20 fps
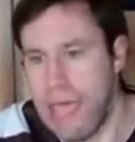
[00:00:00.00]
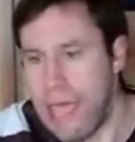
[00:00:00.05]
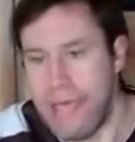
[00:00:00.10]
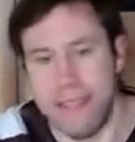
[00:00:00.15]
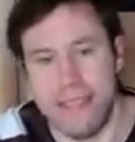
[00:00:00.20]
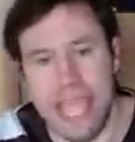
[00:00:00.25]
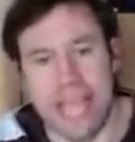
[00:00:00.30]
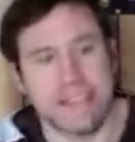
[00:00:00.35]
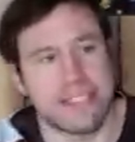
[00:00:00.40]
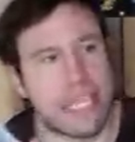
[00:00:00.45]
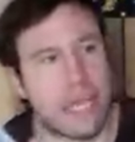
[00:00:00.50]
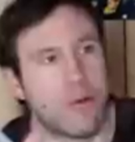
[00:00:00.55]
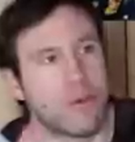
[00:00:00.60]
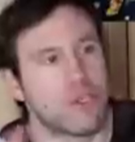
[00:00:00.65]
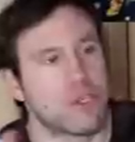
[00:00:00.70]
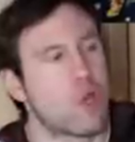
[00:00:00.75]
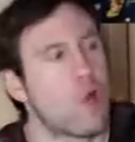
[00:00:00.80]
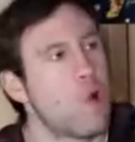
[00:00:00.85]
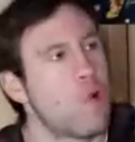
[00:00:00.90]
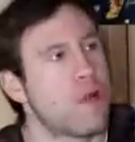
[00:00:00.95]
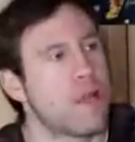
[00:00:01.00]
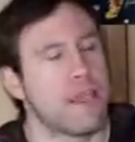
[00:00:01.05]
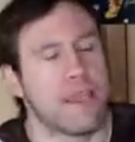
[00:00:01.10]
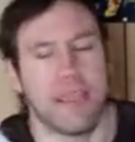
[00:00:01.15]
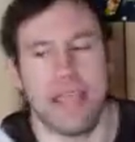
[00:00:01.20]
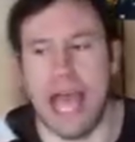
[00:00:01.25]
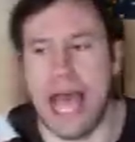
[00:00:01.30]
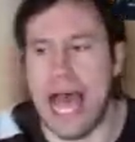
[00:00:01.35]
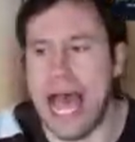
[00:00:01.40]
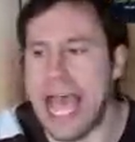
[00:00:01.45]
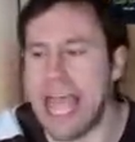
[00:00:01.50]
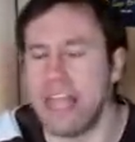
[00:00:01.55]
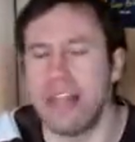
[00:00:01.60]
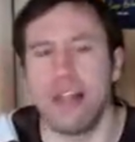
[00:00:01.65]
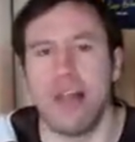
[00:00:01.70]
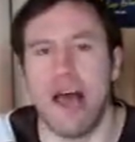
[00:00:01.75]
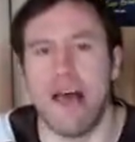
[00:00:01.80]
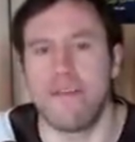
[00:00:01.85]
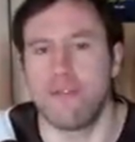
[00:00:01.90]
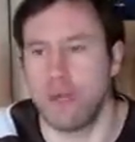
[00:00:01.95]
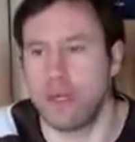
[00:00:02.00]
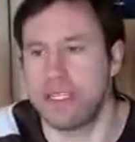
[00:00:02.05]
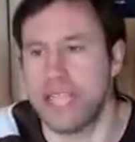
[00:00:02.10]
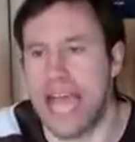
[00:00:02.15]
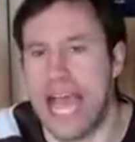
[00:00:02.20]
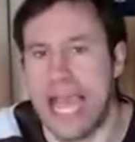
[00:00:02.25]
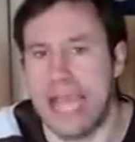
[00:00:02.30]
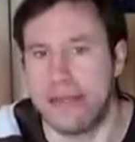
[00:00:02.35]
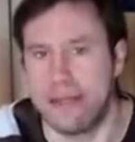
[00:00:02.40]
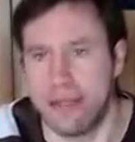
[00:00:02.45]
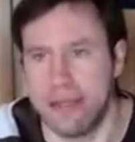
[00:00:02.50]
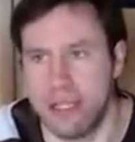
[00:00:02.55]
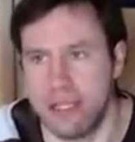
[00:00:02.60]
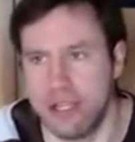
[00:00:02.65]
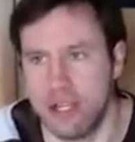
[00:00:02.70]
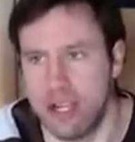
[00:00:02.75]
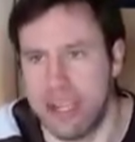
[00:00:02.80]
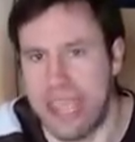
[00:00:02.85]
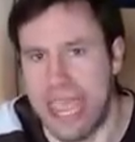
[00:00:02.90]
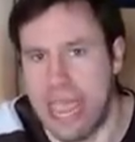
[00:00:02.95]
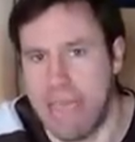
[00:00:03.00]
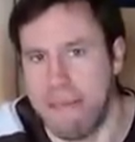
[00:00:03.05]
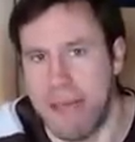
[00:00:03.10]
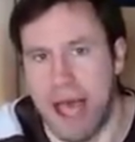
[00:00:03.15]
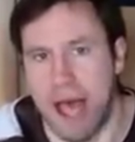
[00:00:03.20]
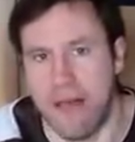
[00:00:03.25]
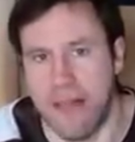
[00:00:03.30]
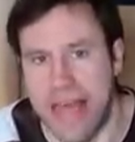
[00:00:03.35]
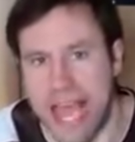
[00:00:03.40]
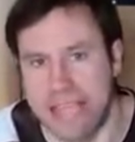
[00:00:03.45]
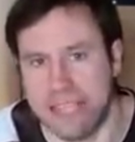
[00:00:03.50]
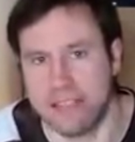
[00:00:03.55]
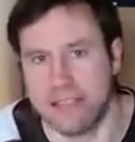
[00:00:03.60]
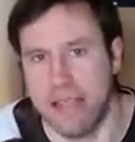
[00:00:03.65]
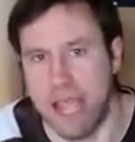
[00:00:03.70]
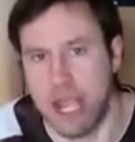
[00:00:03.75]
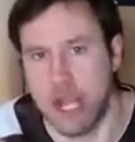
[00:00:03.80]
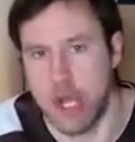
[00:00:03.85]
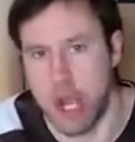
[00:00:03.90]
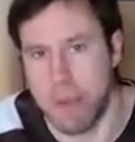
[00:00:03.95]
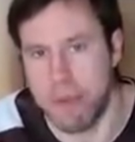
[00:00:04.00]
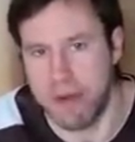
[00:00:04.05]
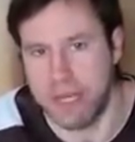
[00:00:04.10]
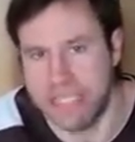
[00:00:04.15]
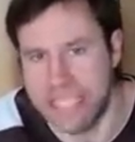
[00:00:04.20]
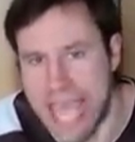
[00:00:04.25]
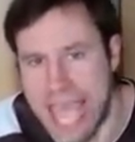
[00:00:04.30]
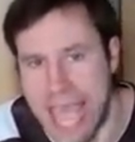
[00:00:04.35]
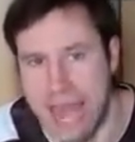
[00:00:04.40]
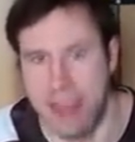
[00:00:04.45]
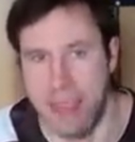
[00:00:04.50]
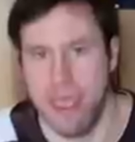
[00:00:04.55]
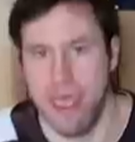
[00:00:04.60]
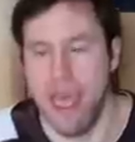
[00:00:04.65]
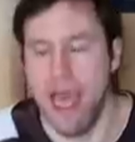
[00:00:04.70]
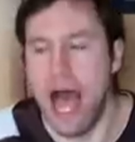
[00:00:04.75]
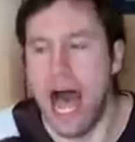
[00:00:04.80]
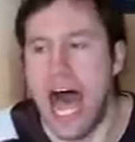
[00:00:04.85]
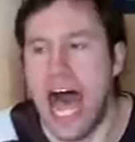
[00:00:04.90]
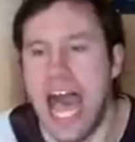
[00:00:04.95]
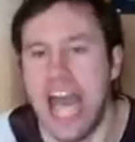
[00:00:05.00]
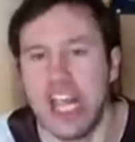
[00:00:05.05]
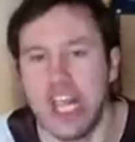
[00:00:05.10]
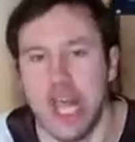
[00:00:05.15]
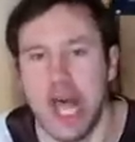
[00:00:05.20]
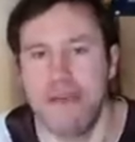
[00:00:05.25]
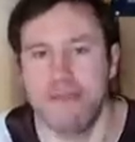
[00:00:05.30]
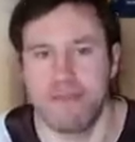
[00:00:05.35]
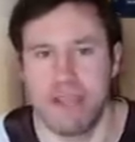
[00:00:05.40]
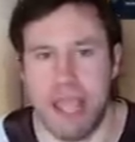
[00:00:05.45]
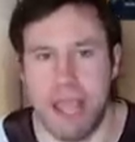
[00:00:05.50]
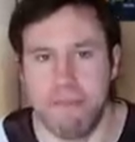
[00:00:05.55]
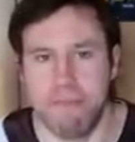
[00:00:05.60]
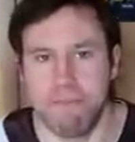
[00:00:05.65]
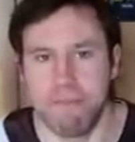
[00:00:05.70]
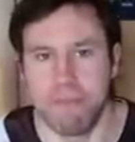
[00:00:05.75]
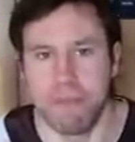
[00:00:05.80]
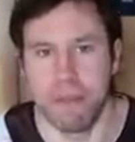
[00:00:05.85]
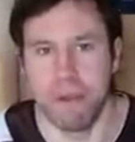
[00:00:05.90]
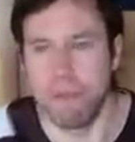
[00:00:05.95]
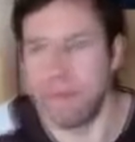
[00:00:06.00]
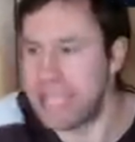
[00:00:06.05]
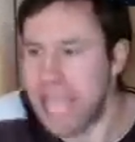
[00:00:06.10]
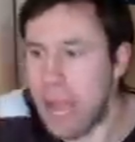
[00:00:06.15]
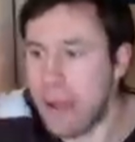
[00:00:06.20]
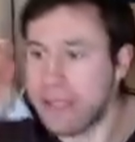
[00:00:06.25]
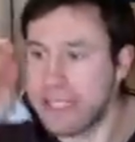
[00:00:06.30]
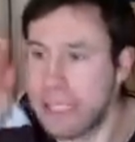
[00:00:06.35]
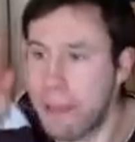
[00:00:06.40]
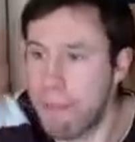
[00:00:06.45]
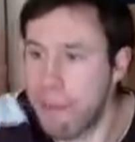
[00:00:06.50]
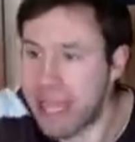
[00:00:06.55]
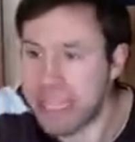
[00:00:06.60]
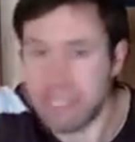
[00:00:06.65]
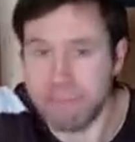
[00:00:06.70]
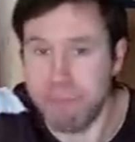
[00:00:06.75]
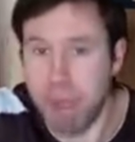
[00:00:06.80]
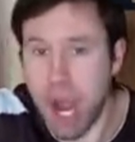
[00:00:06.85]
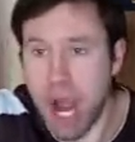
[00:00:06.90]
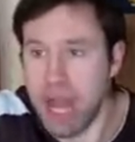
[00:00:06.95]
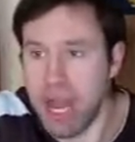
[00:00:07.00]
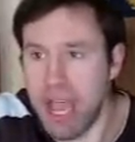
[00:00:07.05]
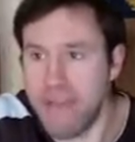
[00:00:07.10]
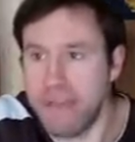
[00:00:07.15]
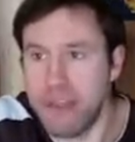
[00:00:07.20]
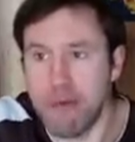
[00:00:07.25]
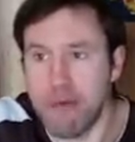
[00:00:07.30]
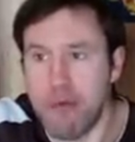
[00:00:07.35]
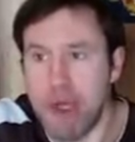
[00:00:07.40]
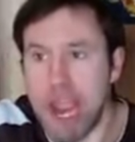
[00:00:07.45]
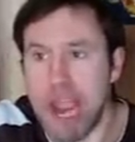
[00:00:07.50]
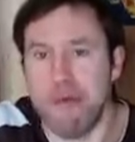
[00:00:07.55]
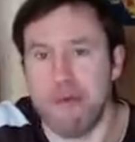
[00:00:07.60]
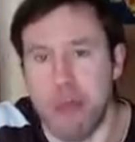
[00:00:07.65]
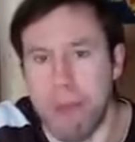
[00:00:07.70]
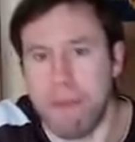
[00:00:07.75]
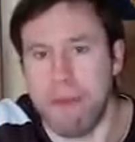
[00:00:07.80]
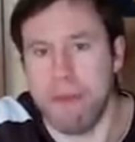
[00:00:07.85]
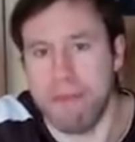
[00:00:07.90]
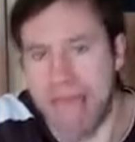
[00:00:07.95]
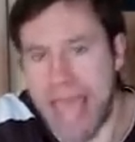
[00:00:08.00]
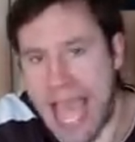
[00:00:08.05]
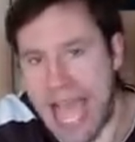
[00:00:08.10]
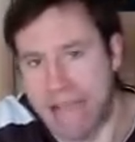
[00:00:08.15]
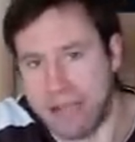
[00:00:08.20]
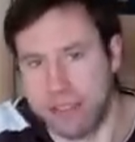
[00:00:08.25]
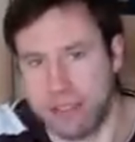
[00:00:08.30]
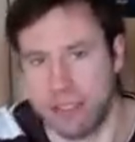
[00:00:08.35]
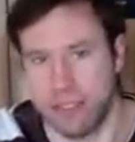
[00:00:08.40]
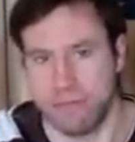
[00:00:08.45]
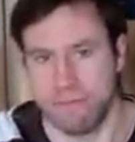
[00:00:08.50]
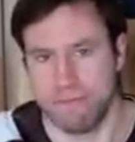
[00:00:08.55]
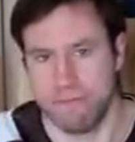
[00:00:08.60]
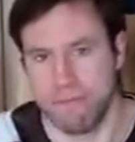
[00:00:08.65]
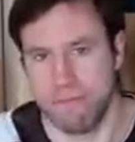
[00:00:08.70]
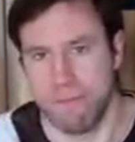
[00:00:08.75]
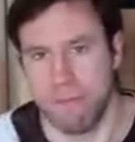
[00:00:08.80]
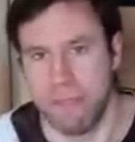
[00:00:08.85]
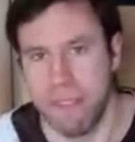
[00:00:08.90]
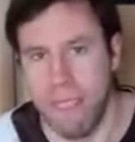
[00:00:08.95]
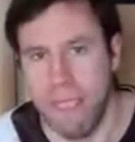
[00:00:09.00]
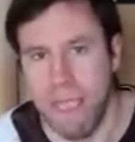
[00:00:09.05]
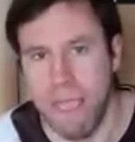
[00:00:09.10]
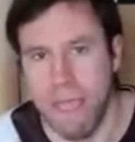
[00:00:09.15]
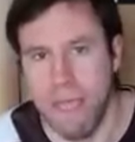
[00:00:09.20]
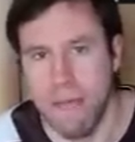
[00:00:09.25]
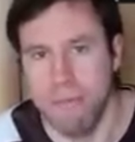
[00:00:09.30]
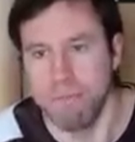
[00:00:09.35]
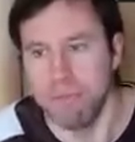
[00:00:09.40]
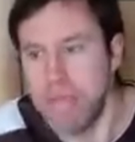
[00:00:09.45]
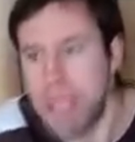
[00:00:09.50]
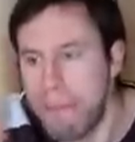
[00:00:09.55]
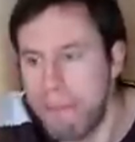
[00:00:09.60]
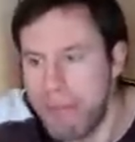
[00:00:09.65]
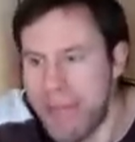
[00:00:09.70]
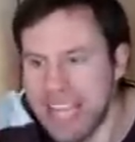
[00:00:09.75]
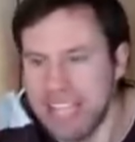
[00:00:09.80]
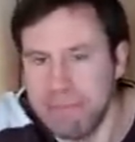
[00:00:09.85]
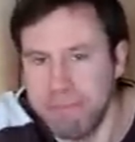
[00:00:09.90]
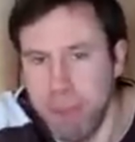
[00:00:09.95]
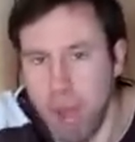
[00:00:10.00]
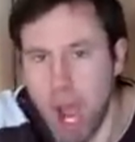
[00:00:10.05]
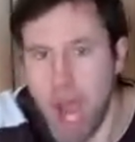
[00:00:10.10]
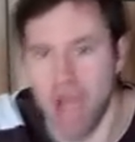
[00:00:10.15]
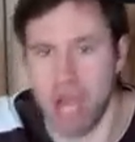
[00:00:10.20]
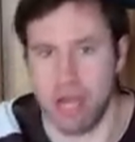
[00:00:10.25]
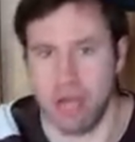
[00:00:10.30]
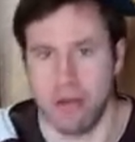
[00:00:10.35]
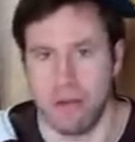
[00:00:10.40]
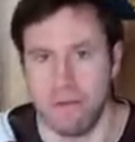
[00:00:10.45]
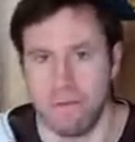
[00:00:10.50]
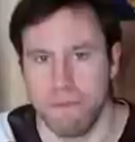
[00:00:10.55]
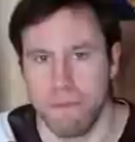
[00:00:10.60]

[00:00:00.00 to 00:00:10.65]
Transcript: Yes, it was cool. I loved when Ty Dillinger came out last night, number 10. I loved it. But that was the best part of the Royal Rumble match. The best part.